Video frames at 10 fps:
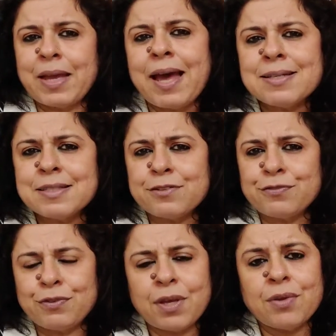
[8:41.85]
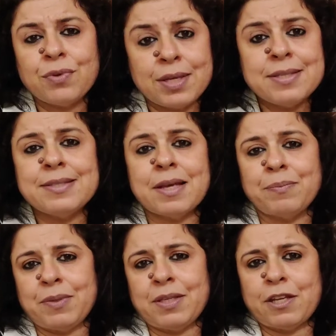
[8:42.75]
as if there is
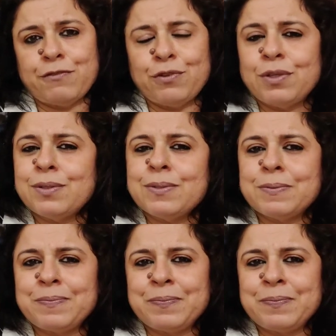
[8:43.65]
something definite,